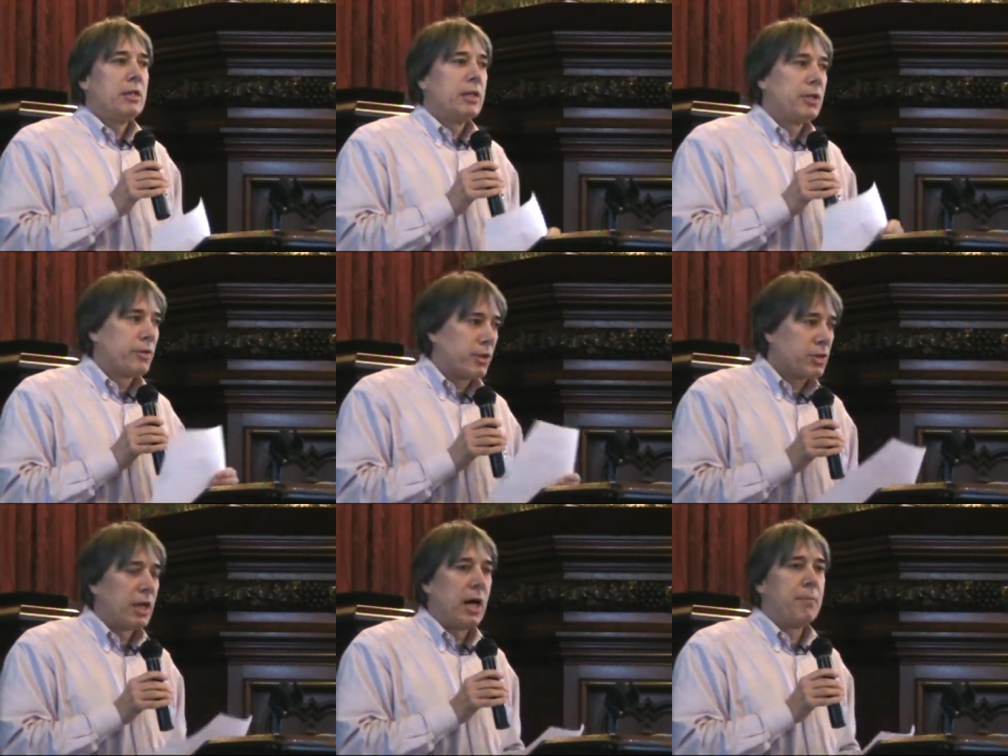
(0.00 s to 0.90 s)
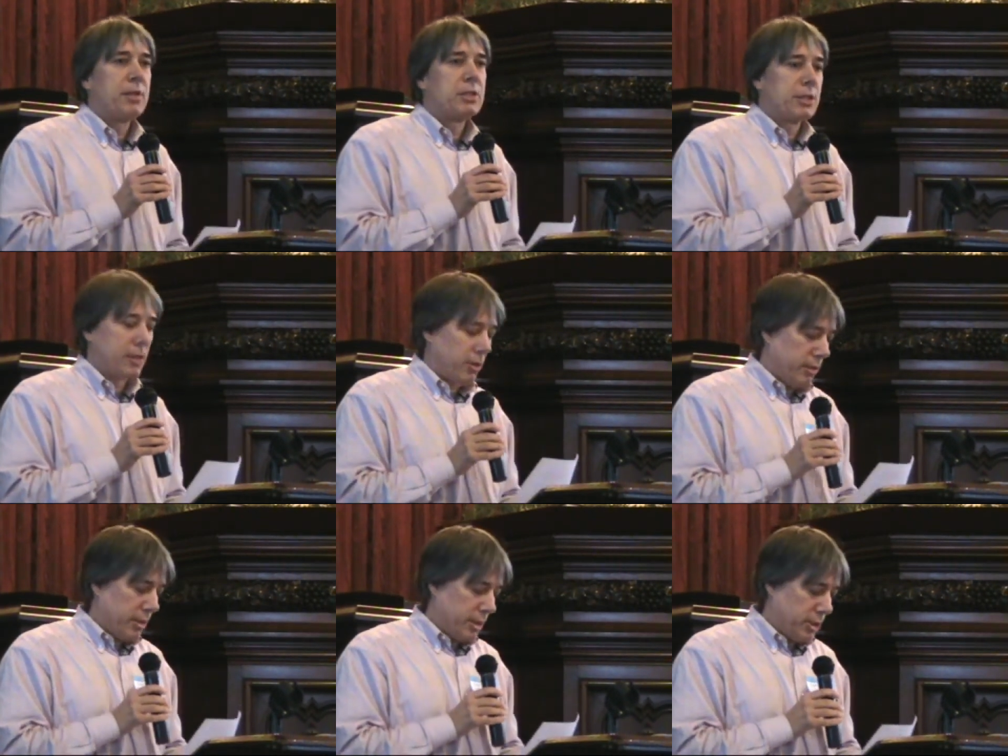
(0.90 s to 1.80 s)
hear their comments and
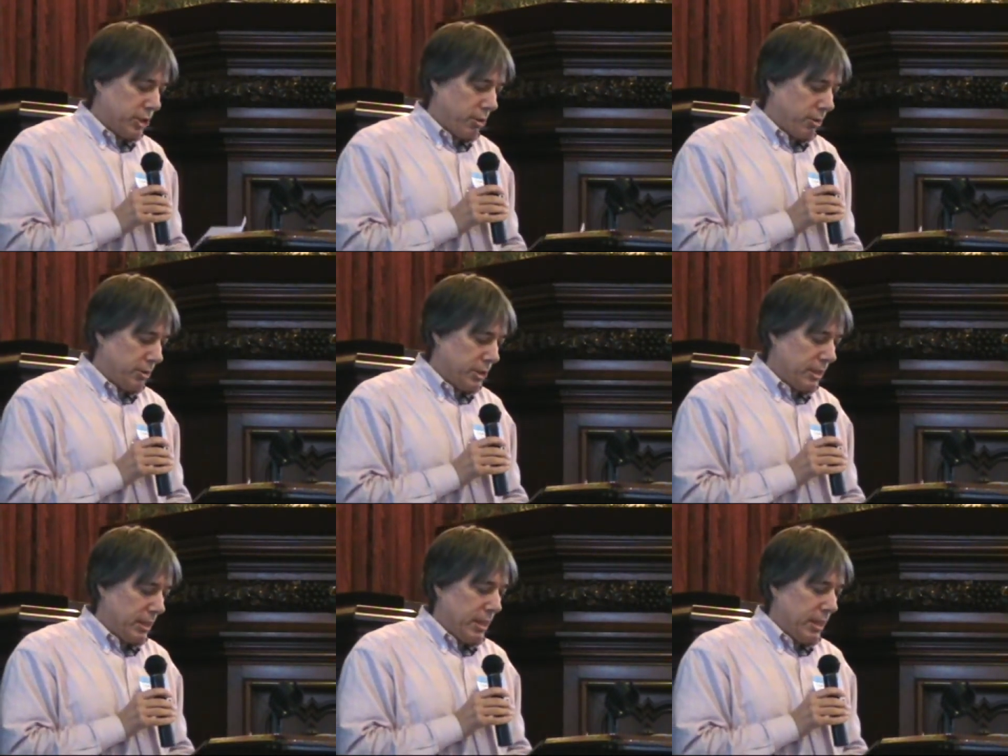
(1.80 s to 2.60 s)
their concerns,